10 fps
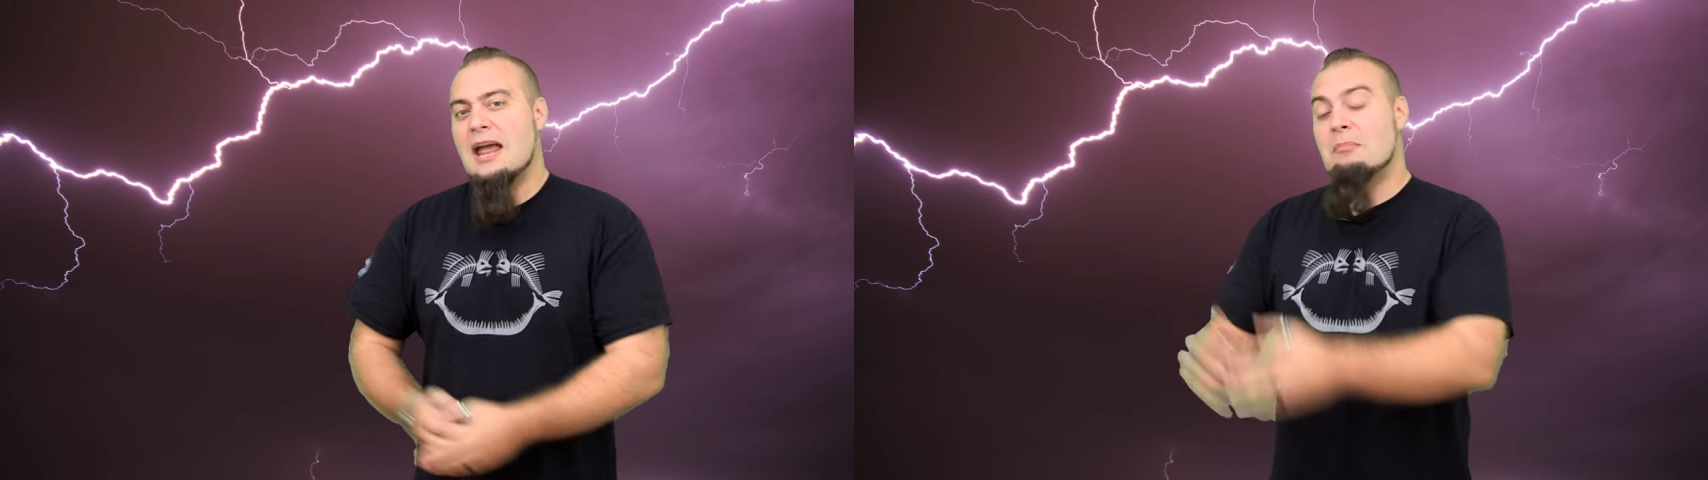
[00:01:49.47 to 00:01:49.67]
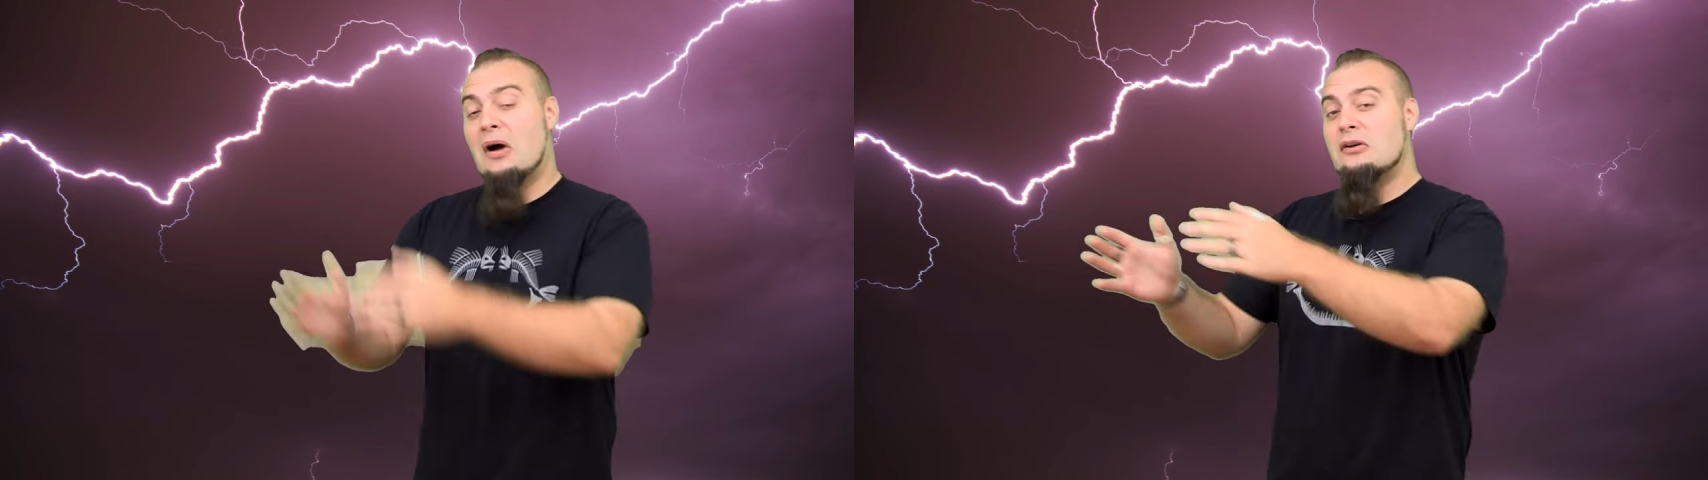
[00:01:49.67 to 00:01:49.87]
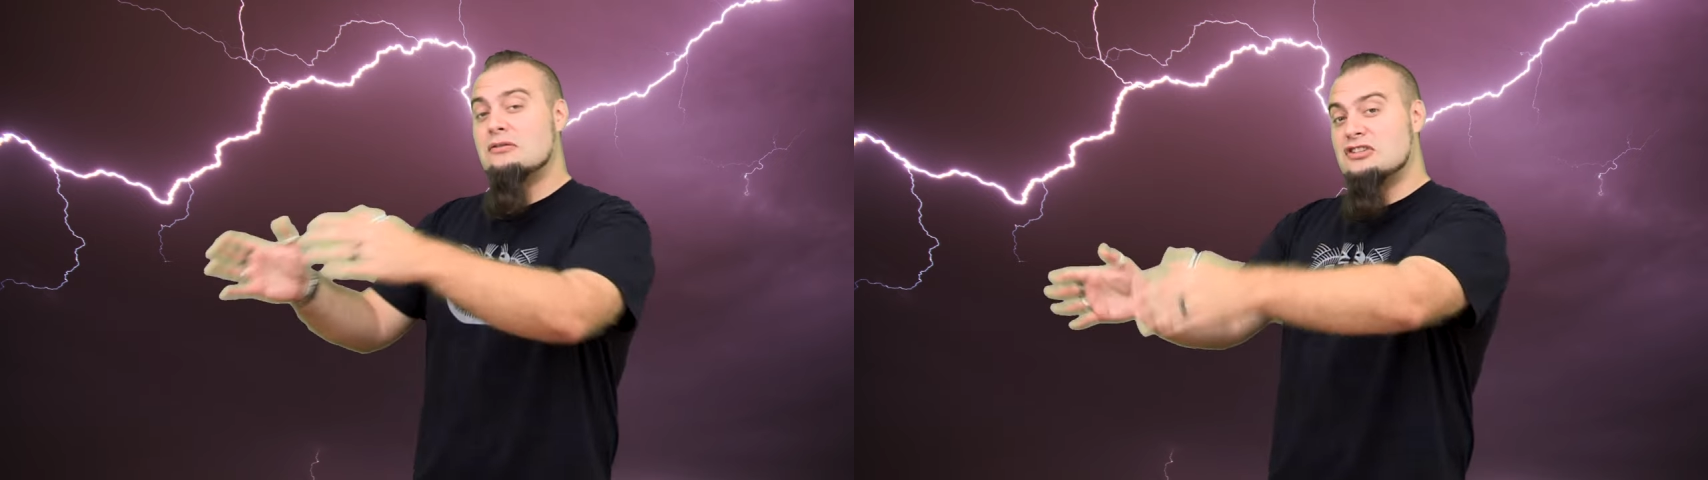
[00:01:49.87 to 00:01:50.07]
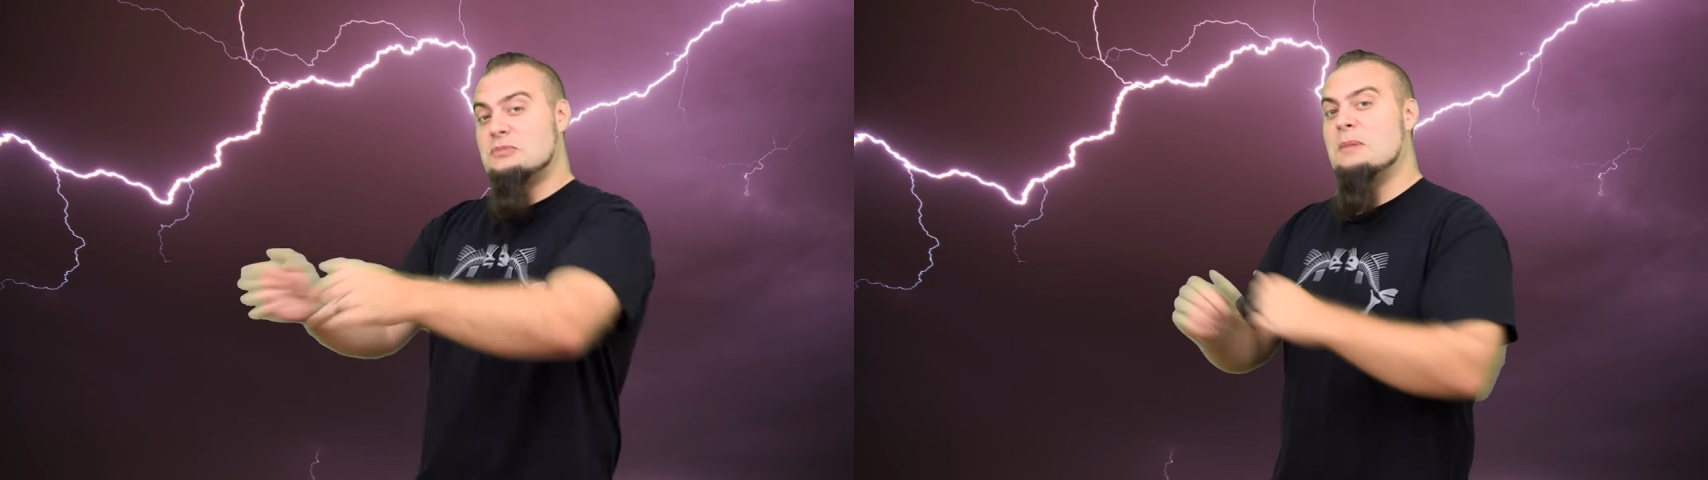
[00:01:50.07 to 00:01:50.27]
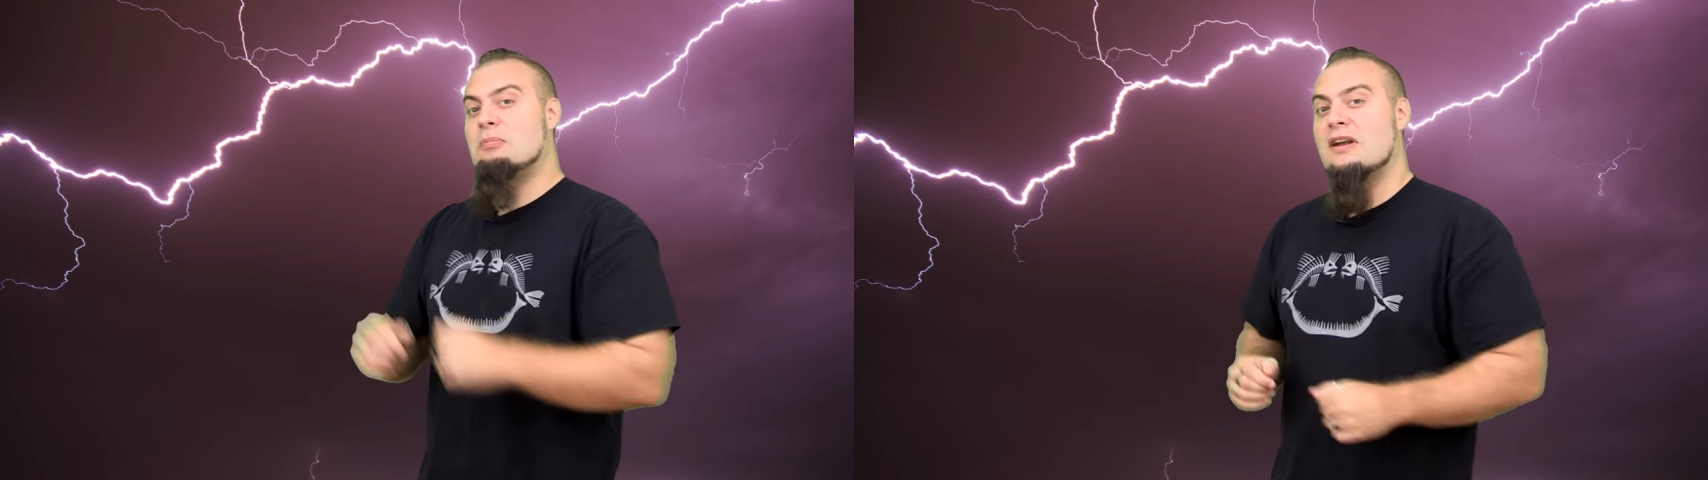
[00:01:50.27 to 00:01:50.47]
It might not
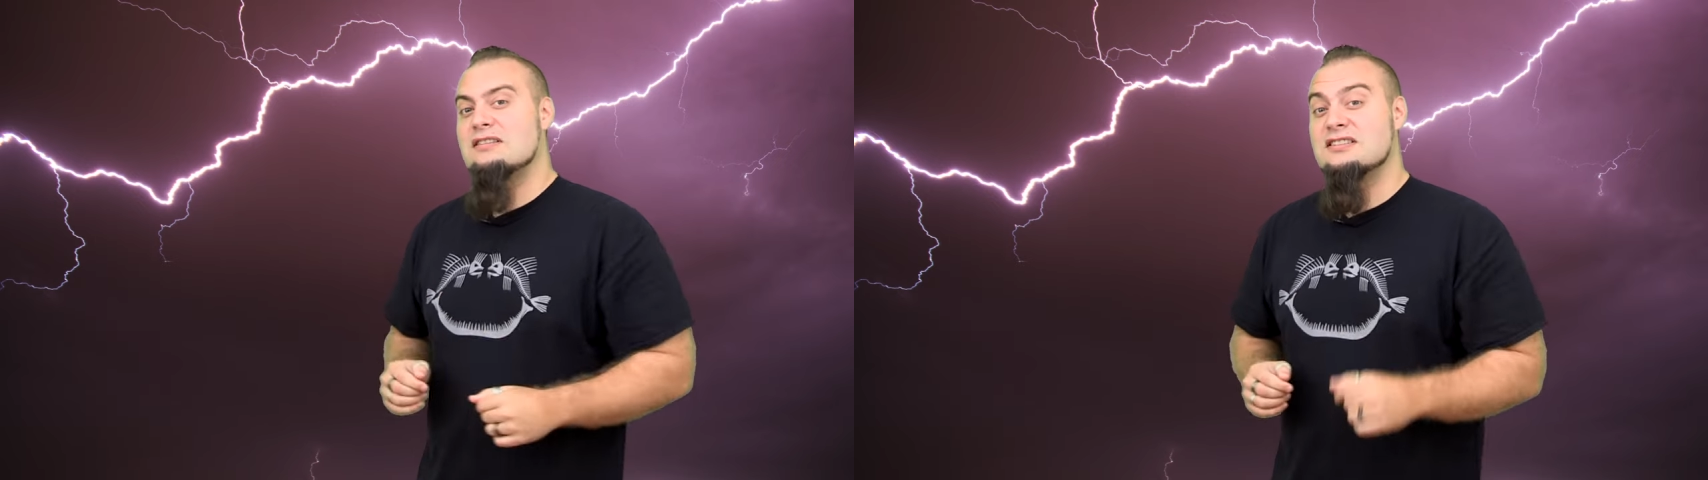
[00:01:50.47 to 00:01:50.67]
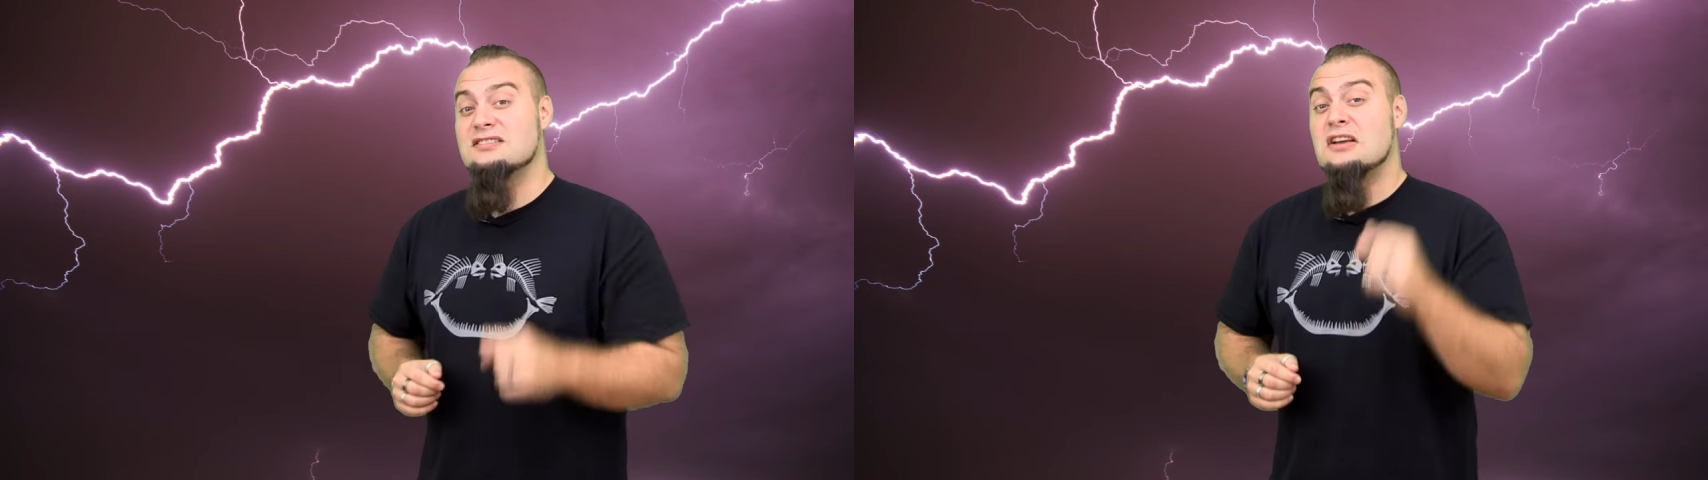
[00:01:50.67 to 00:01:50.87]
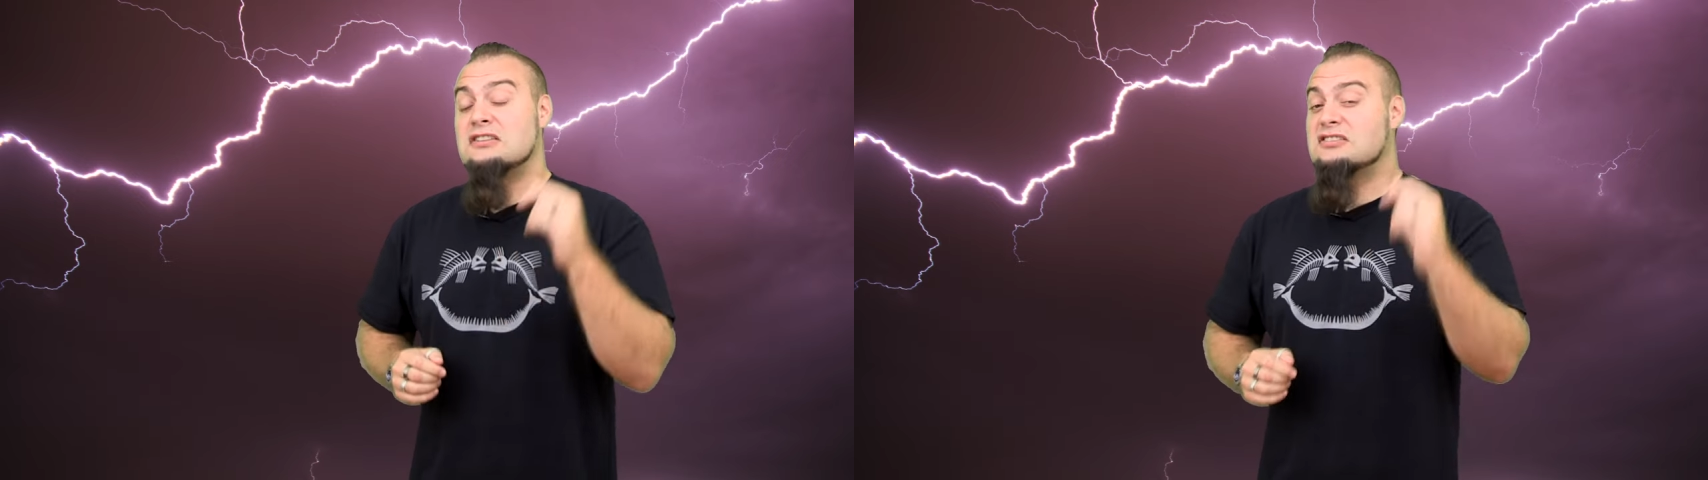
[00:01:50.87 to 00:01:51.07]
just be predators,